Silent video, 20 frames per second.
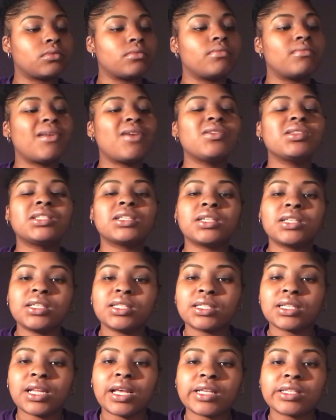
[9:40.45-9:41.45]
most of
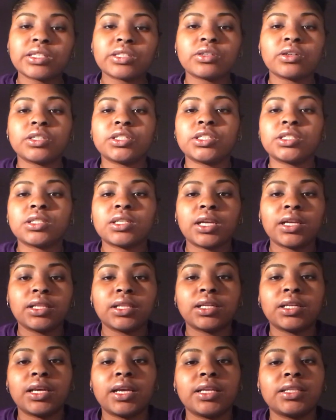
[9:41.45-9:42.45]
these classes are just like
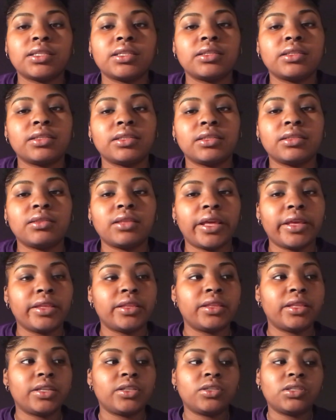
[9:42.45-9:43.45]
the classes
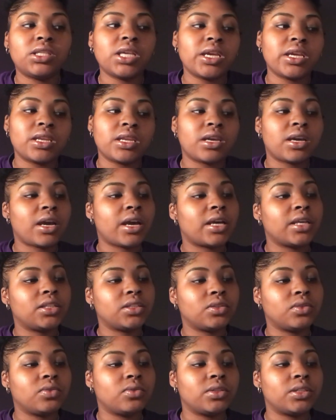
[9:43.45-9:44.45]
like that you're taking at high
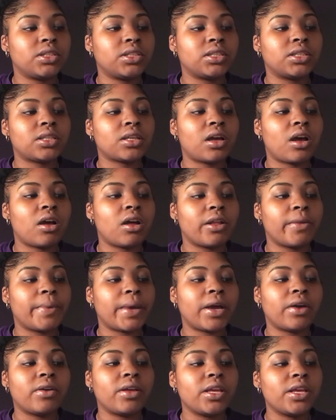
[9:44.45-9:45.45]
school. It's just all
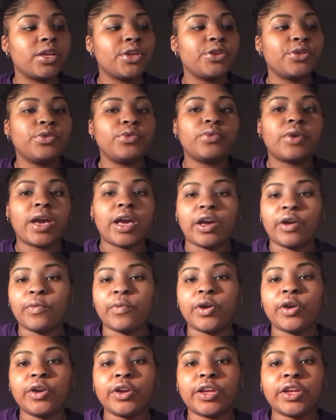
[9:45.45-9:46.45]
about you have
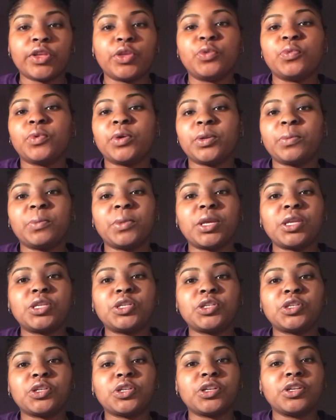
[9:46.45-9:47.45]
work and you want to make
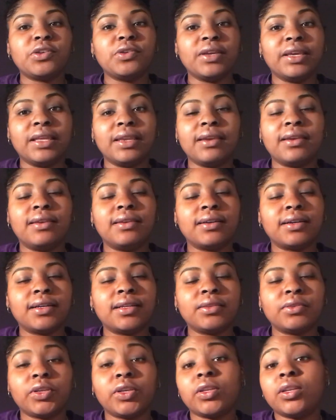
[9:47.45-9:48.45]
sure you get it
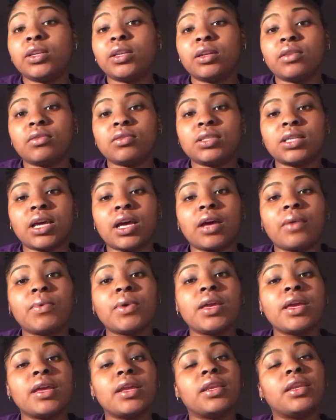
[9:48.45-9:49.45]
done and you get it done on time.
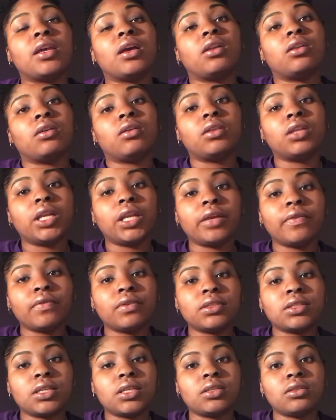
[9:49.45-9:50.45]
Now, the only
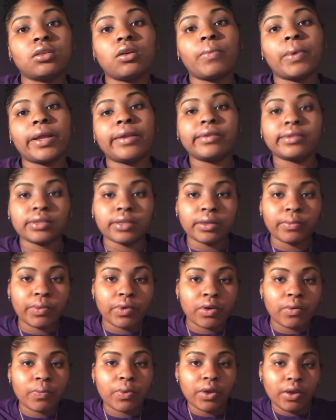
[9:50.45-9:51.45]
difference is nobody's going to
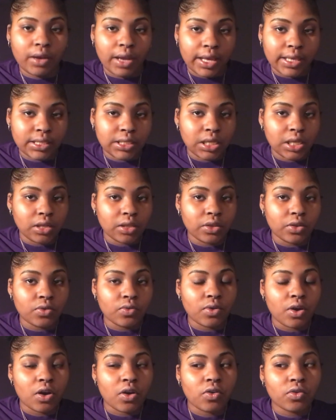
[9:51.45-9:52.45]
be up here like telling
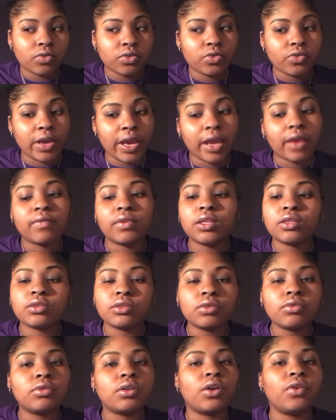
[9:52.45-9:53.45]
you, oh, you have this
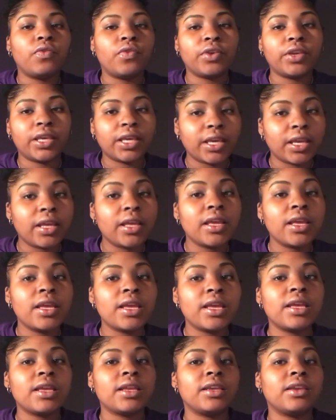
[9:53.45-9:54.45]
due, don't forget
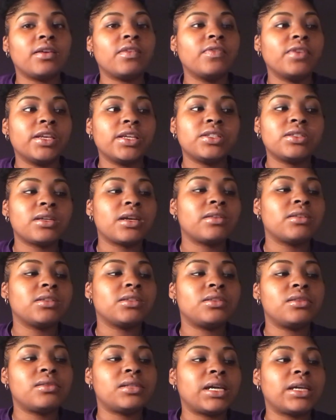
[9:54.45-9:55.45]
you have
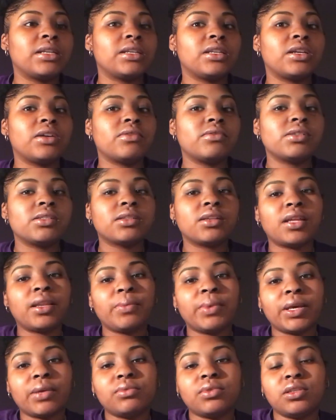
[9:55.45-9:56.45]
this due. Like, no, it's going to
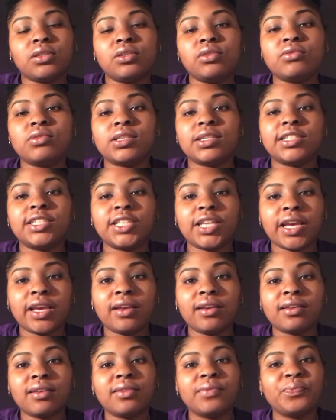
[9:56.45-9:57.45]
be up to you to
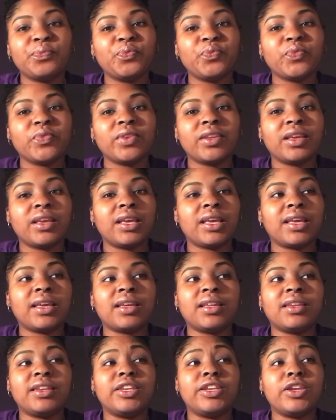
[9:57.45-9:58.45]
check
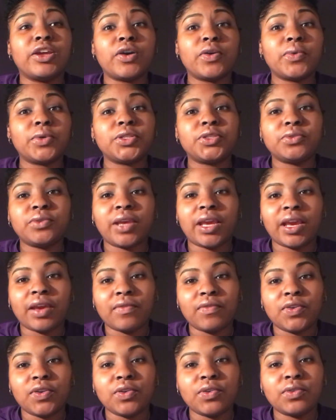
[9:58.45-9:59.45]
and know what you
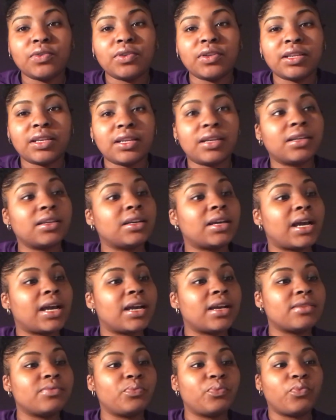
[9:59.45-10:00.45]
have to do. Like,
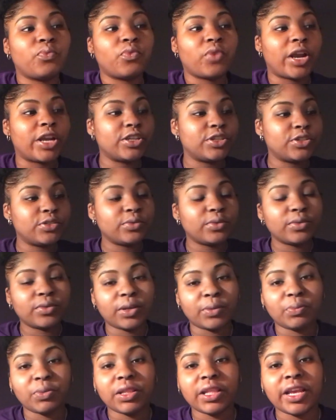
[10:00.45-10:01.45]
write you
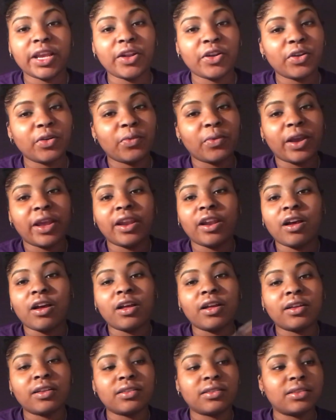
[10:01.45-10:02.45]
a planner, write it
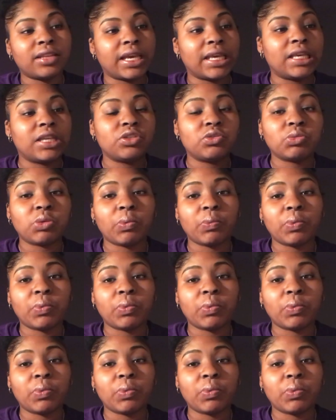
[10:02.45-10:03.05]
all, like get you a